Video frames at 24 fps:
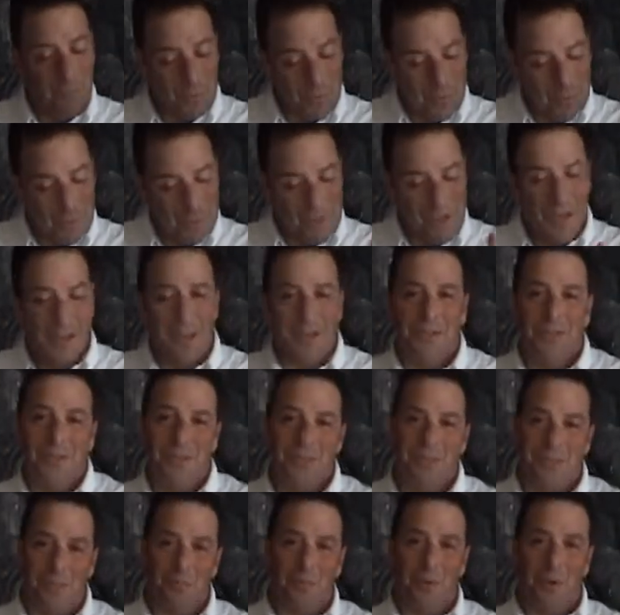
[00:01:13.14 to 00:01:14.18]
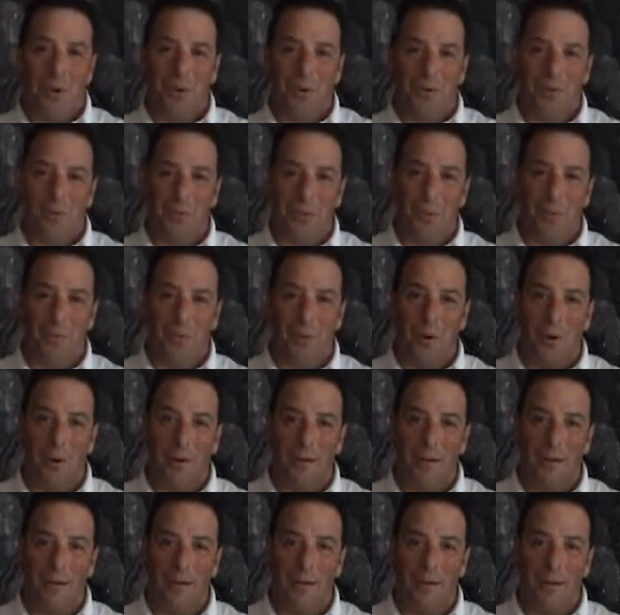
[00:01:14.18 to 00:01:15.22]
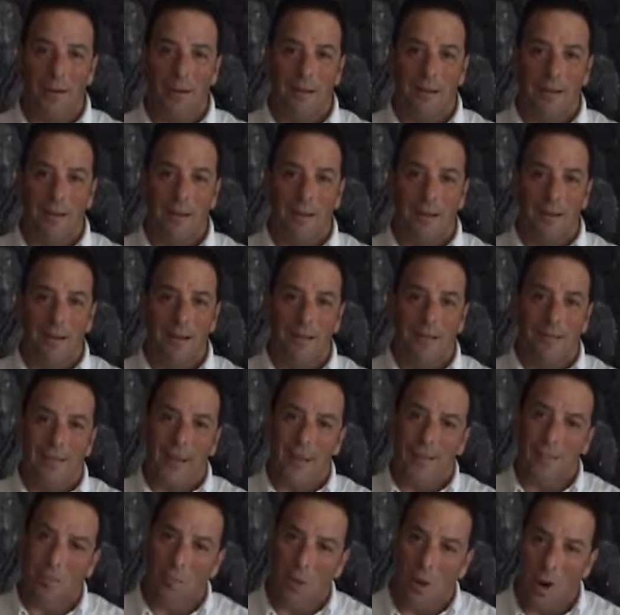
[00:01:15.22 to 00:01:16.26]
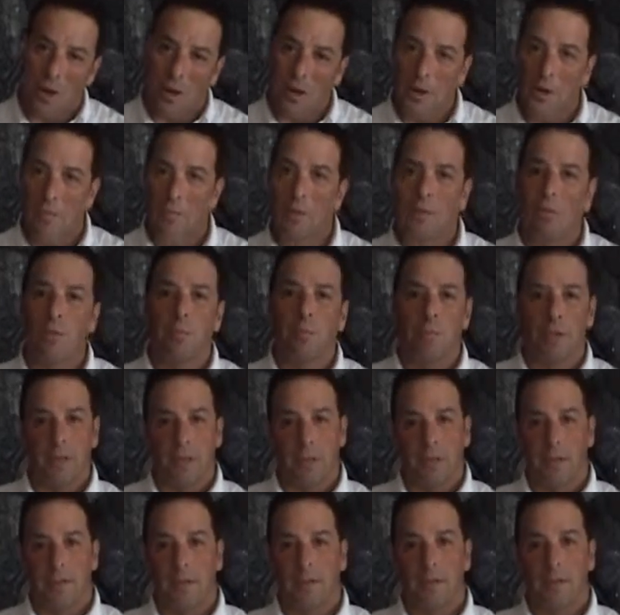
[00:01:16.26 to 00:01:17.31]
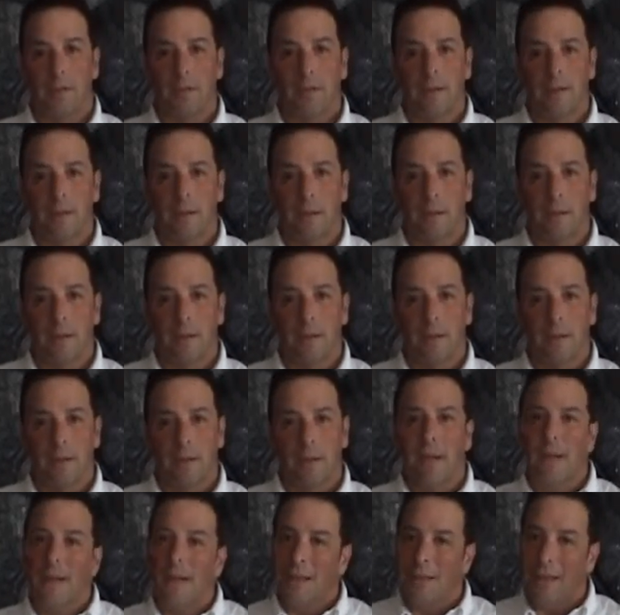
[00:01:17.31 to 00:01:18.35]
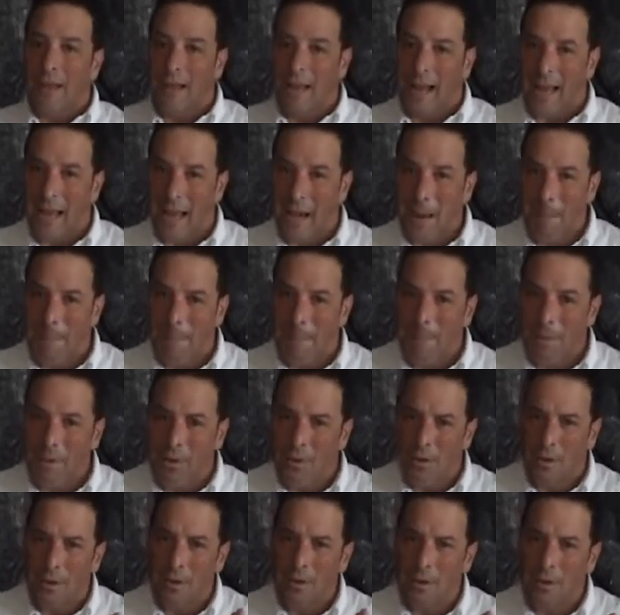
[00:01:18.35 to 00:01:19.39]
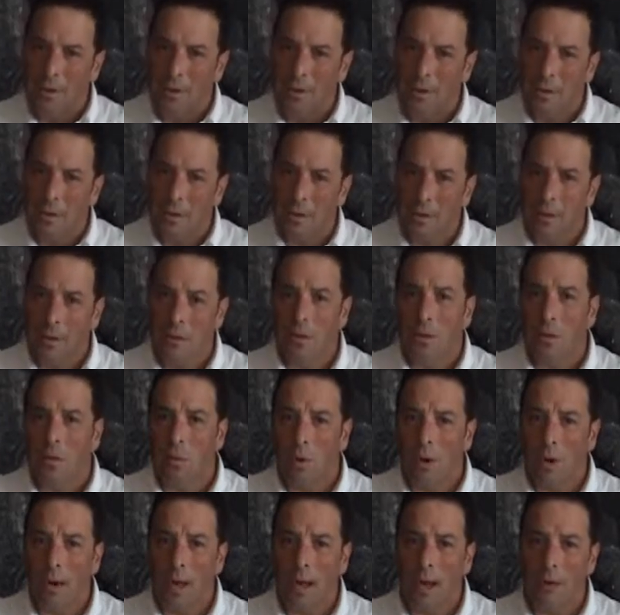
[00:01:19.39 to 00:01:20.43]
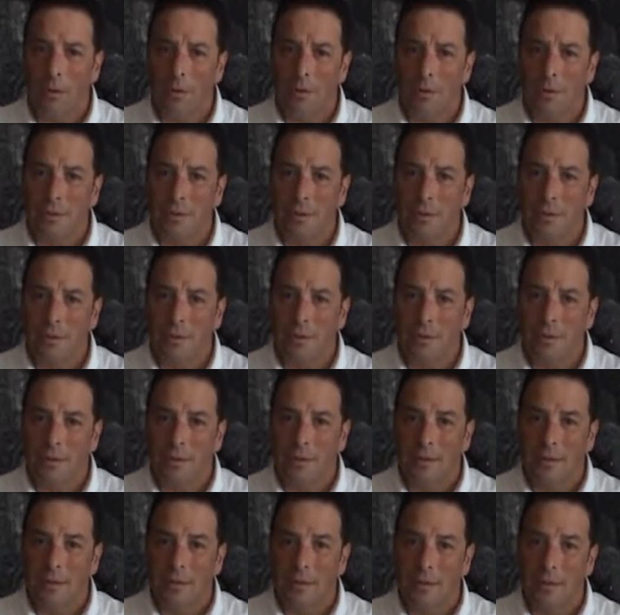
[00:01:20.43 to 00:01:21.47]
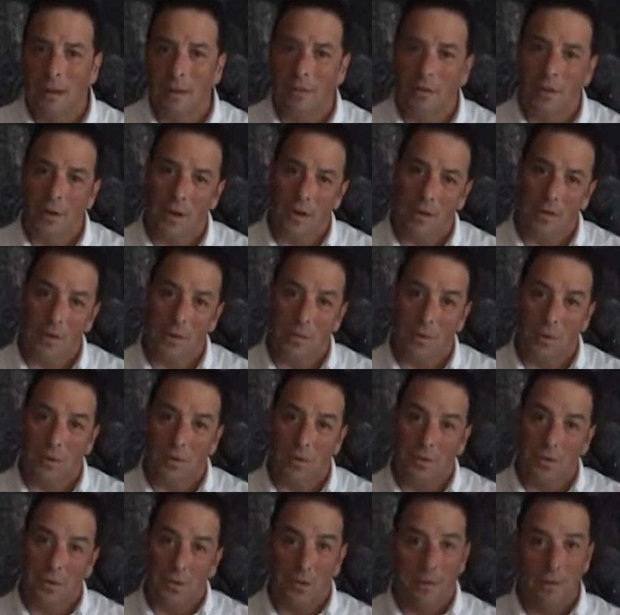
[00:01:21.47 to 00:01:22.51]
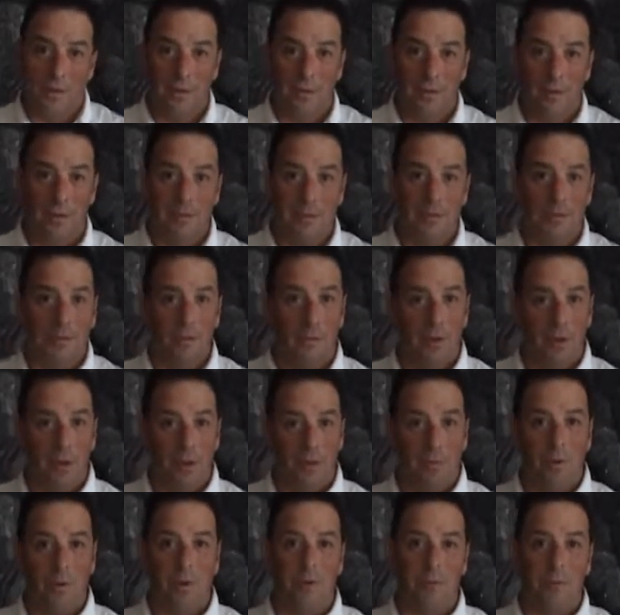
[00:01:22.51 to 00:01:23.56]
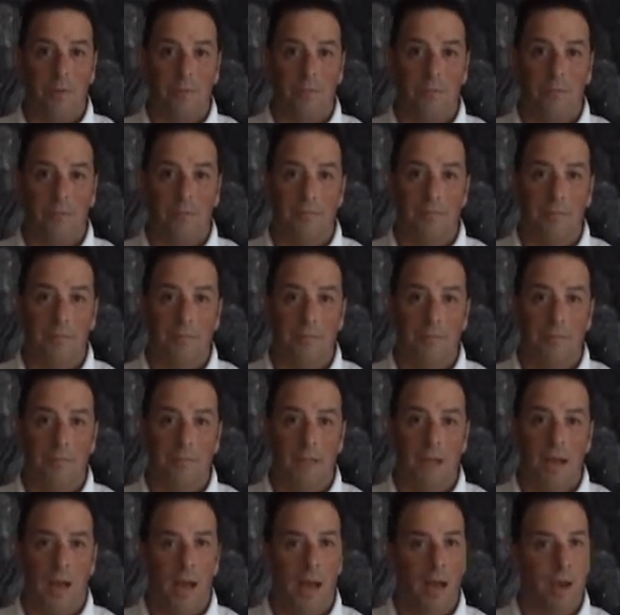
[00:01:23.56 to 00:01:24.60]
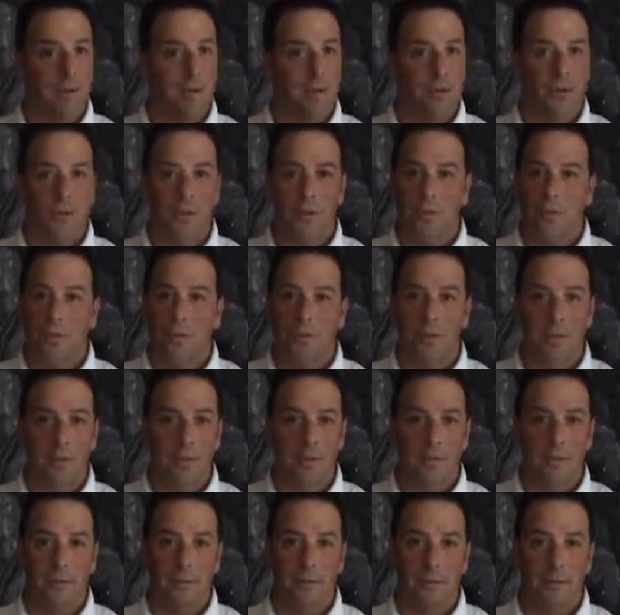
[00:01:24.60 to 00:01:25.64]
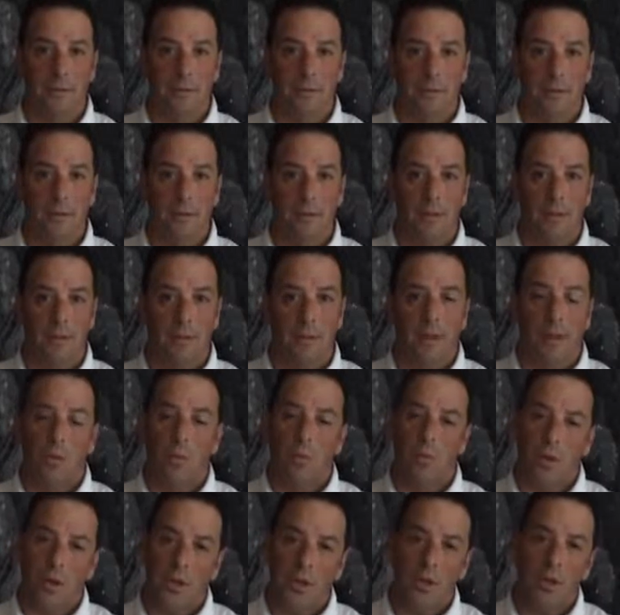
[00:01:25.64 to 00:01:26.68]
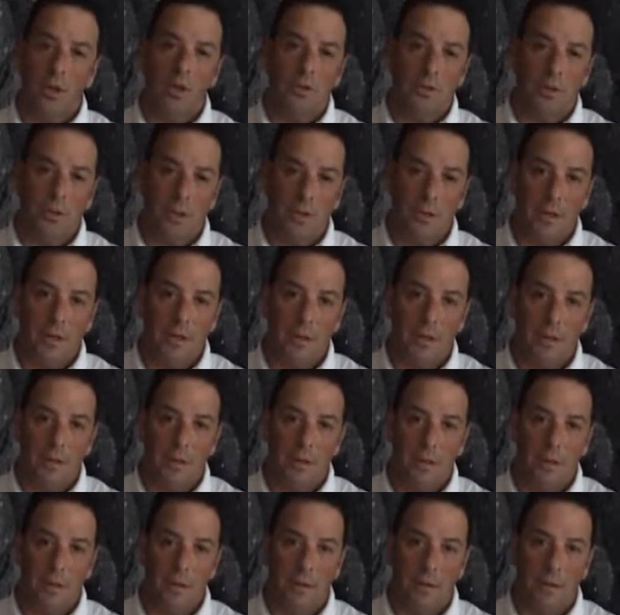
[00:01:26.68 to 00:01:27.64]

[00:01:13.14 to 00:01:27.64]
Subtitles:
Suzanne just wrote someone that brought a group in that had 1,000,000 kilowatt hours of customers to bring with them. How did she do it? Well, you know how she did it?